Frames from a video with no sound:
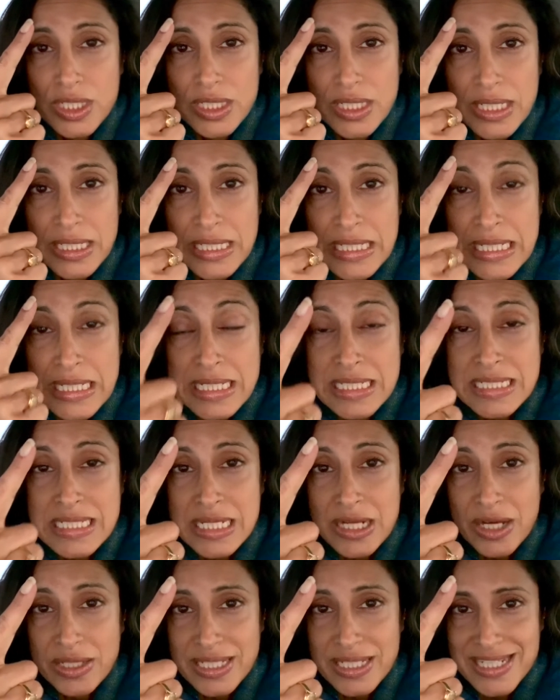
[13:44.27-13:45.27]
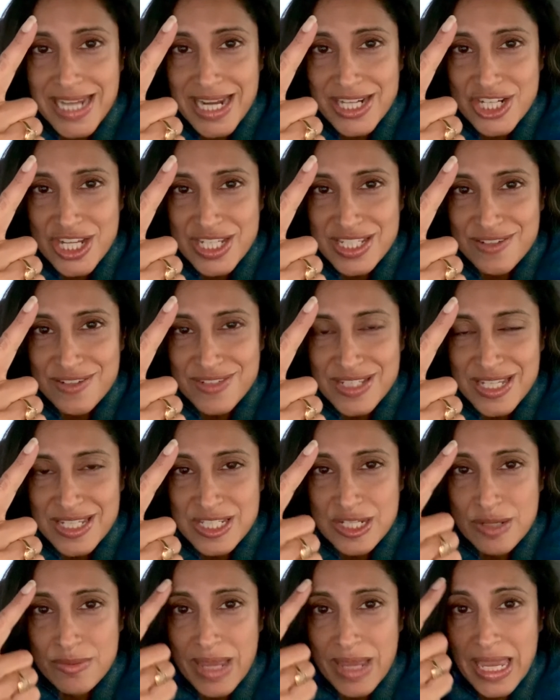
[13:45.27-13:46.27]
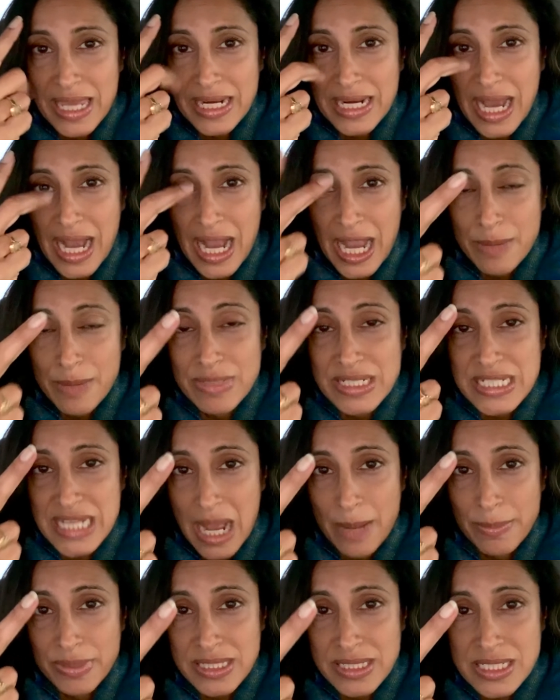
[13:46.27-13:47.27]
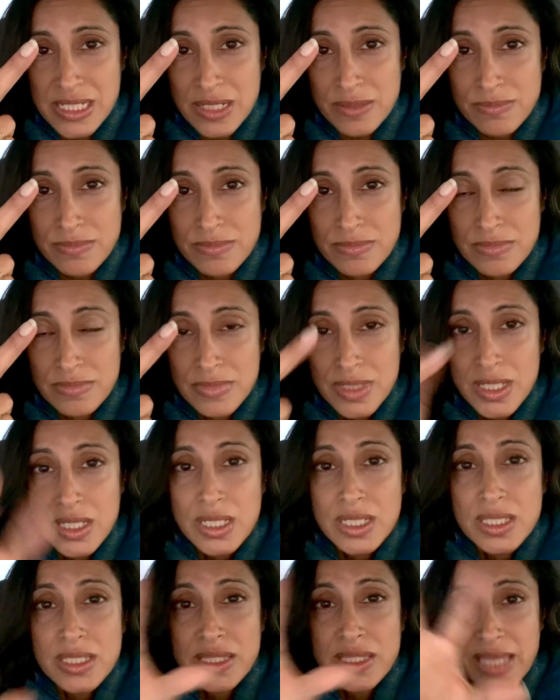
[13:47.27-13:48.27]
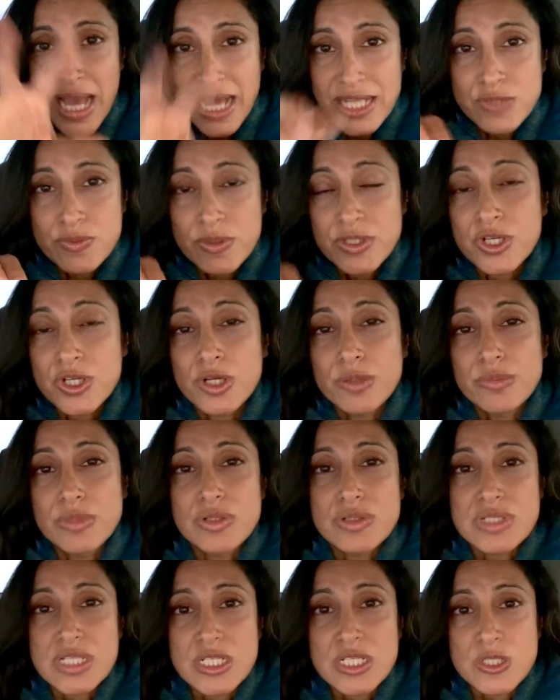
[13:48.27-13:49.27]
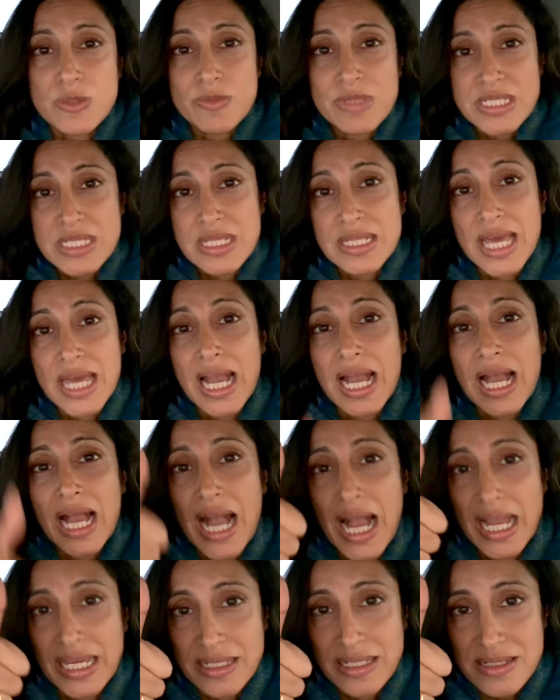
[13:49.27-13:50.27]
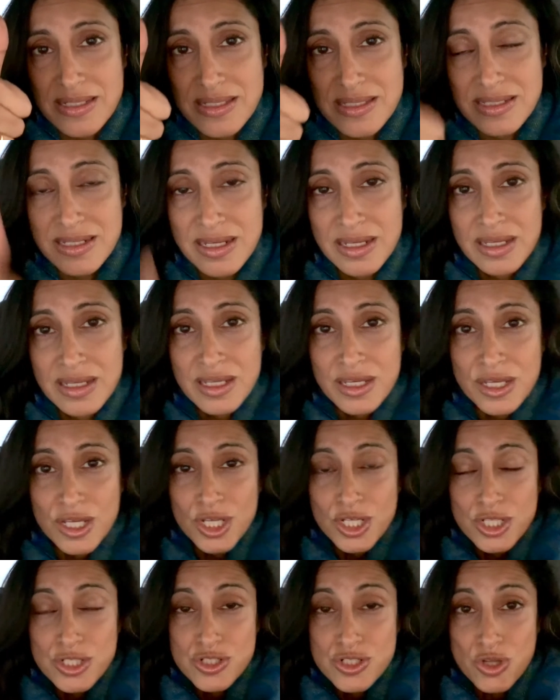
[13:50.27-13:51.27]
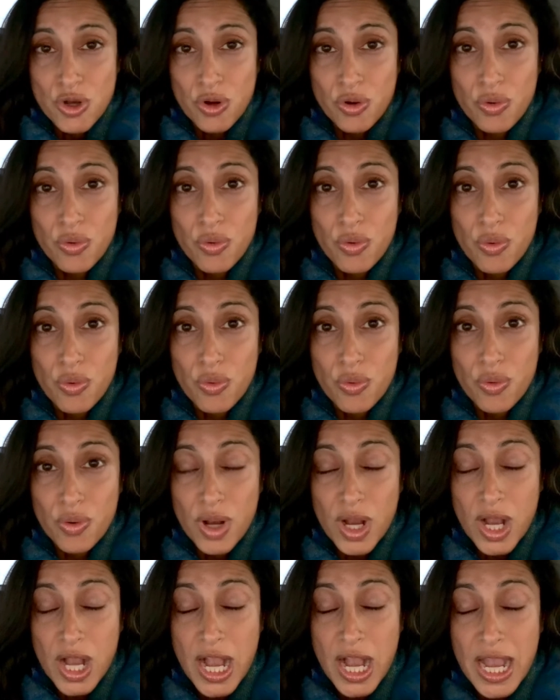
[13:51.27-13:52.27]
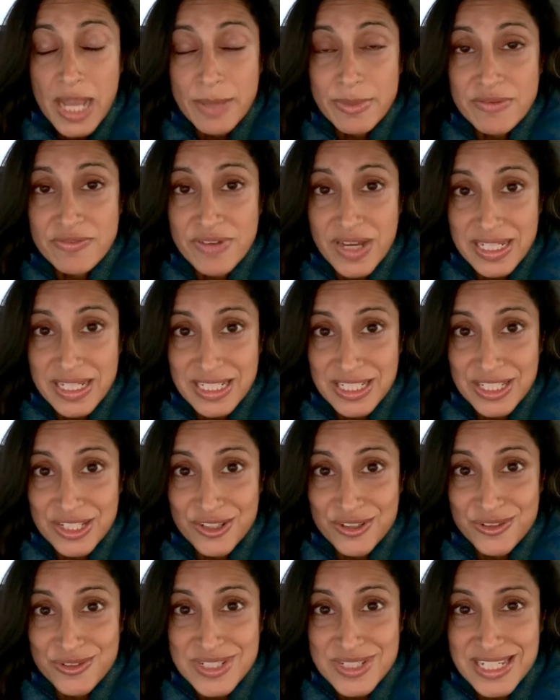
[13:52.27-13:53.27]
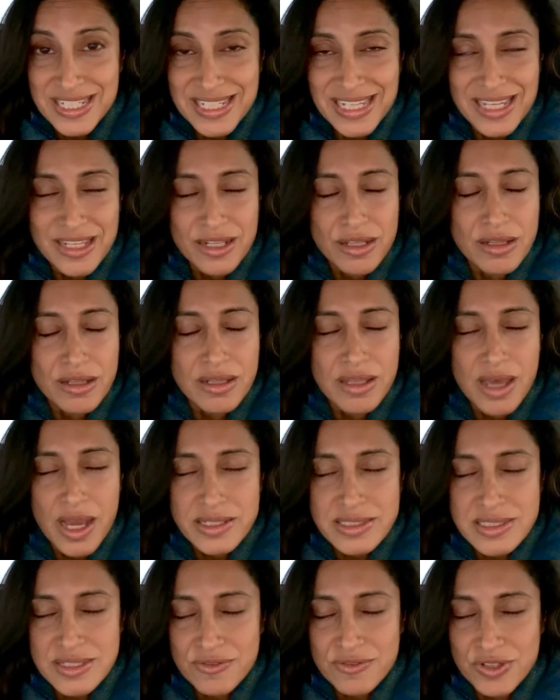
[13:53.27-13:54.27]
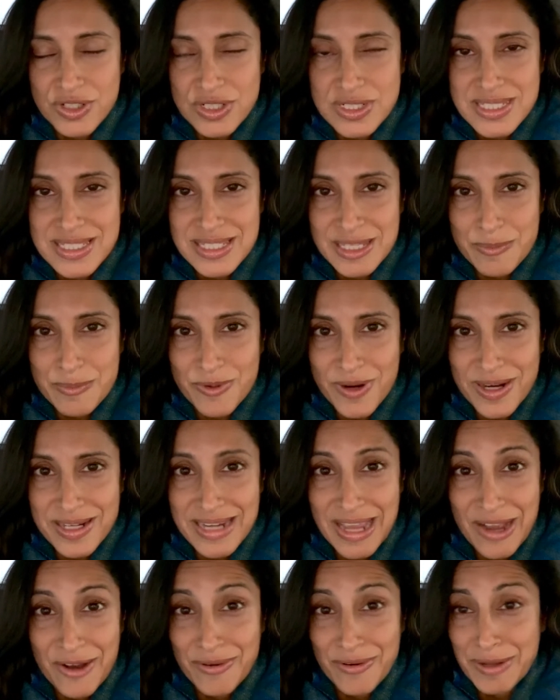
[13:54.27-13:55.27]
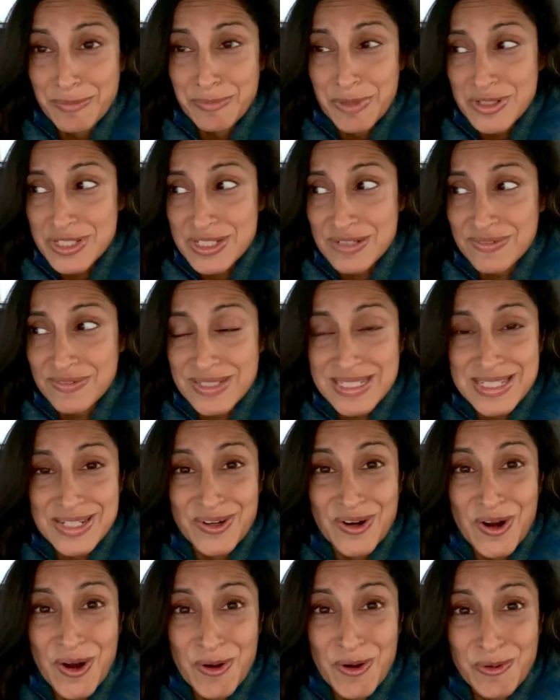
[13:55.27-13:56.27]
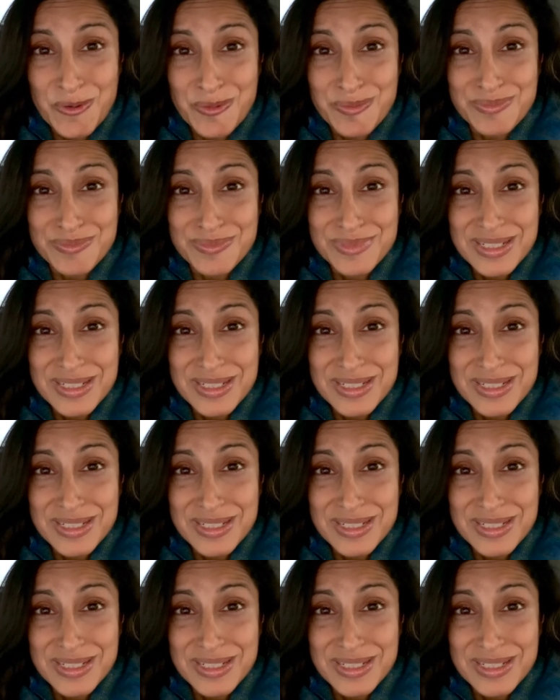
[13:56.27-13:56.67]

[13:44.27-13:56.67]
easy on the digestive system, and high metabolism, that's when your immune system is in the highest. So I'm inviting you to get lots of good sleep right now. And most of us are home.